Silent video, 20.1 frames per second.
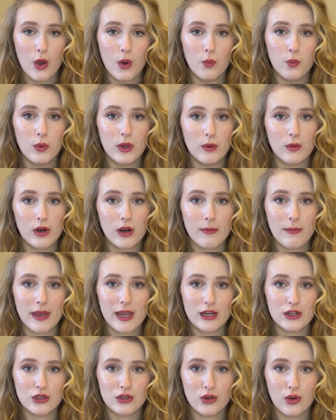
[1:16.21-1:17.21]
we want to
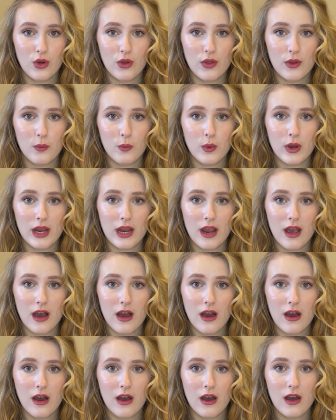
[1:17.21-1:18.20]
make sure that we
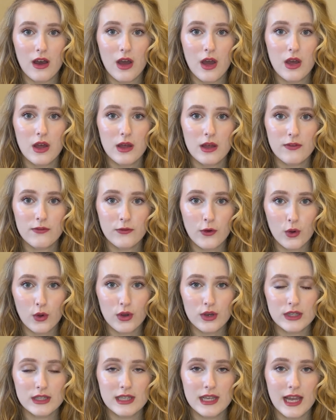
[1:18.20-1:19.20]
are
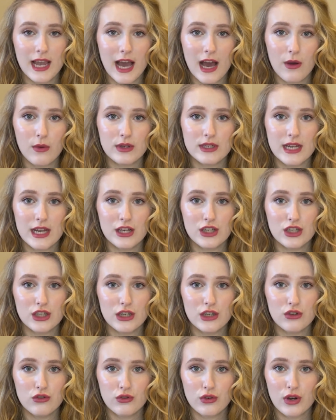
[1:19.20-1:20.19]
focusing our
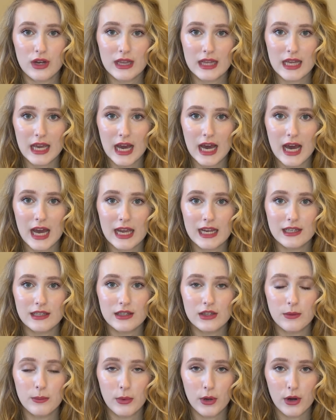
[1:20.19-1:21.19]
attention, drawing the eye to
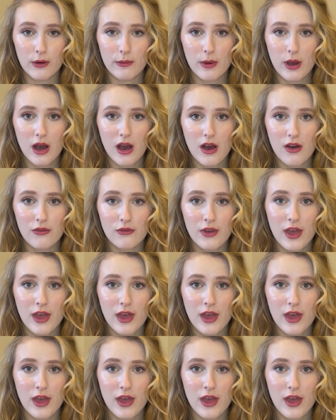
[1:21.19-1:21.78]
the bottom half